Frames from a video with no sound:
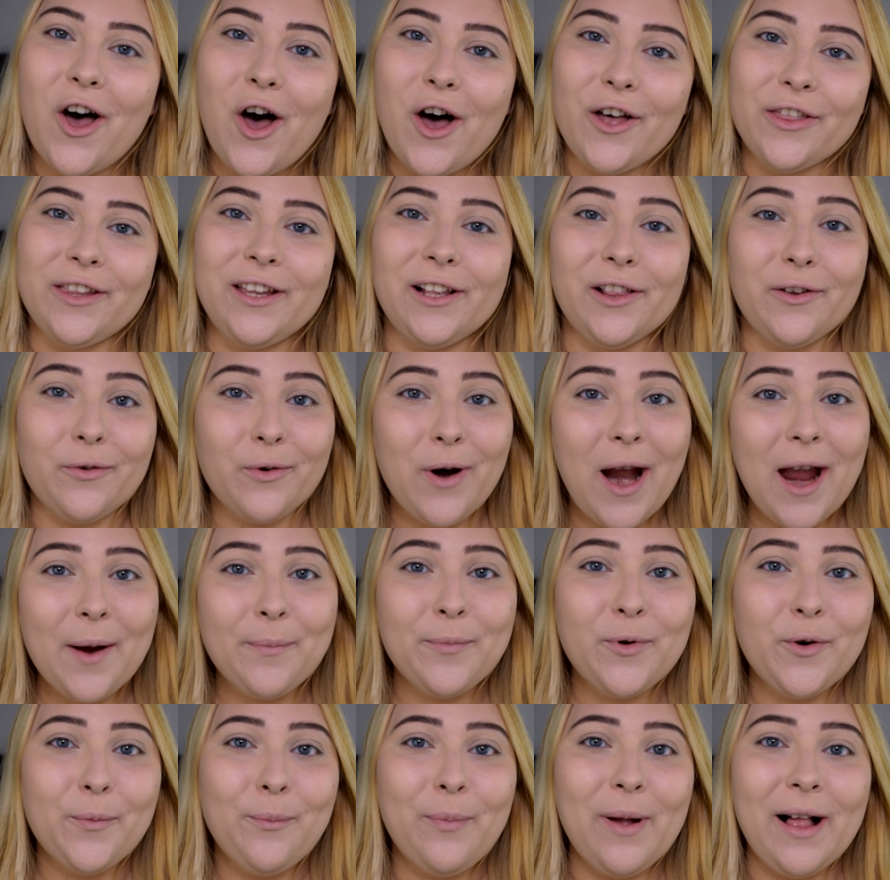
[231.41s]
on the
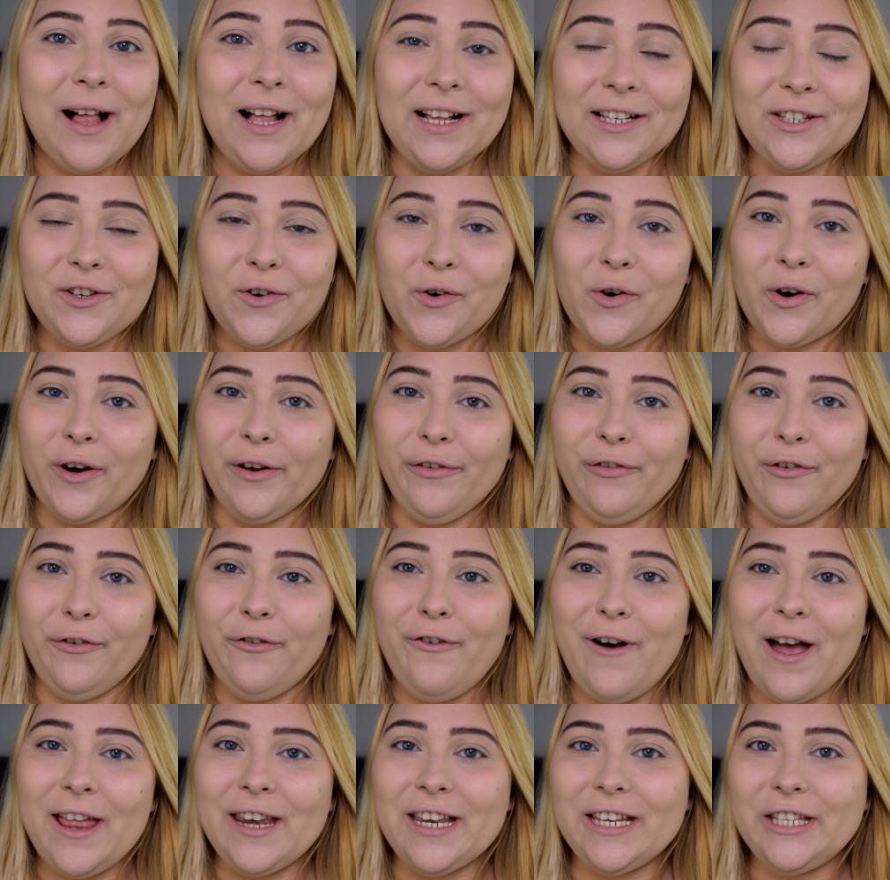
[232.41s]
Lorac Pro Palette or if you
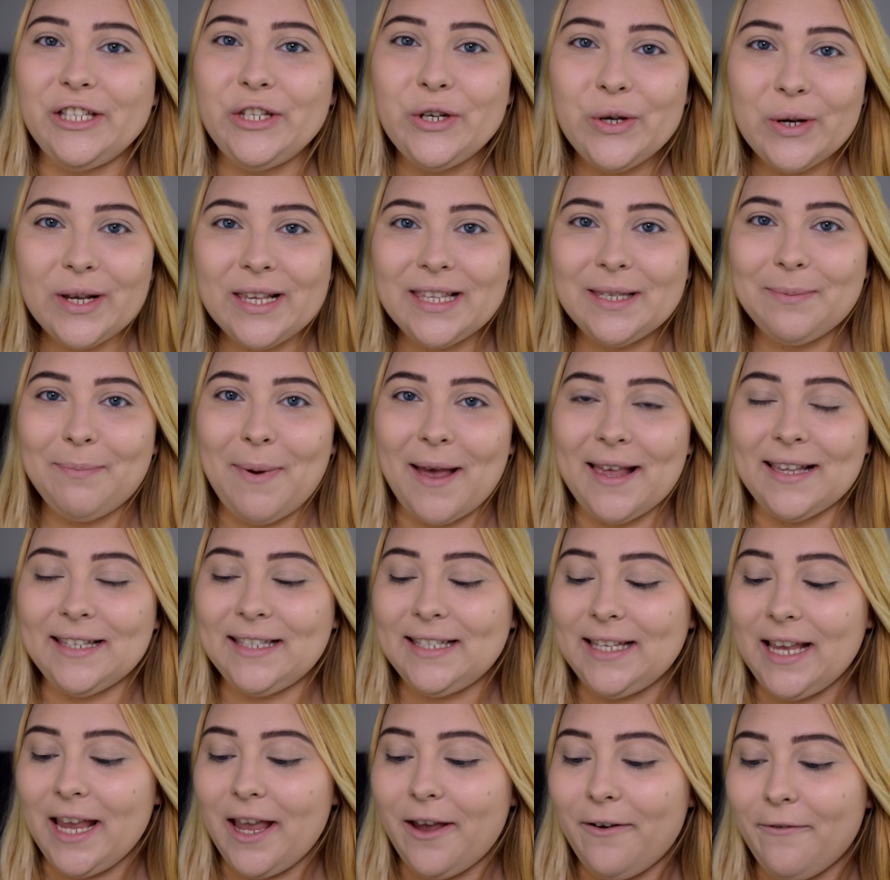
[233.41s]
find it too
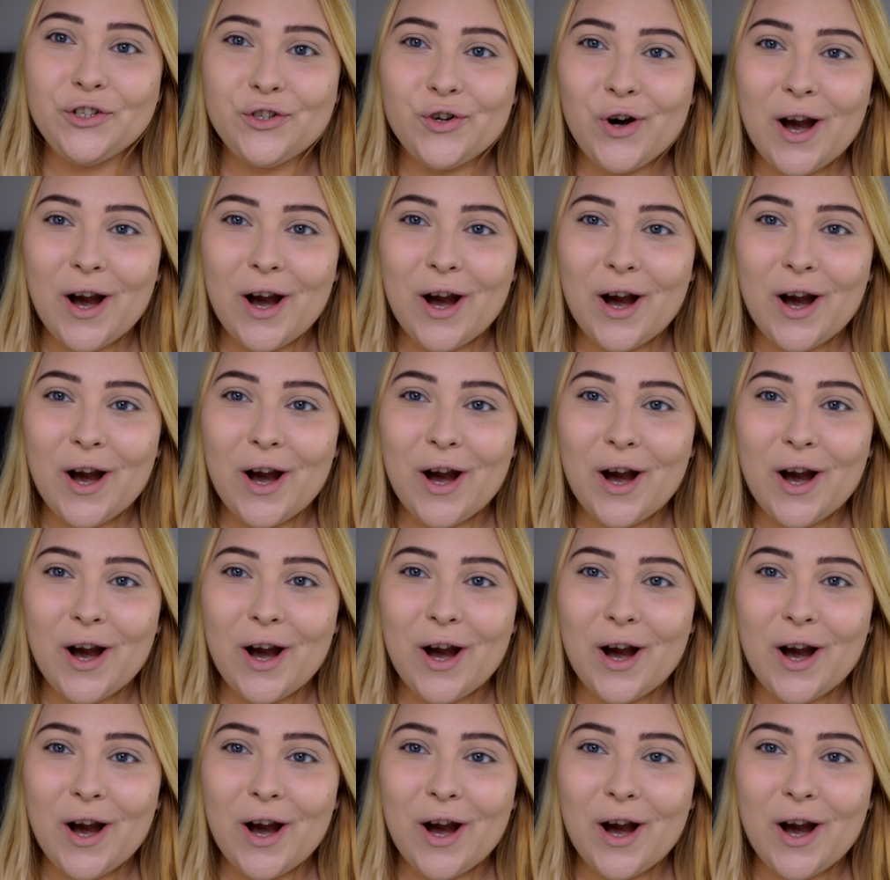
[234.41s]
expensive,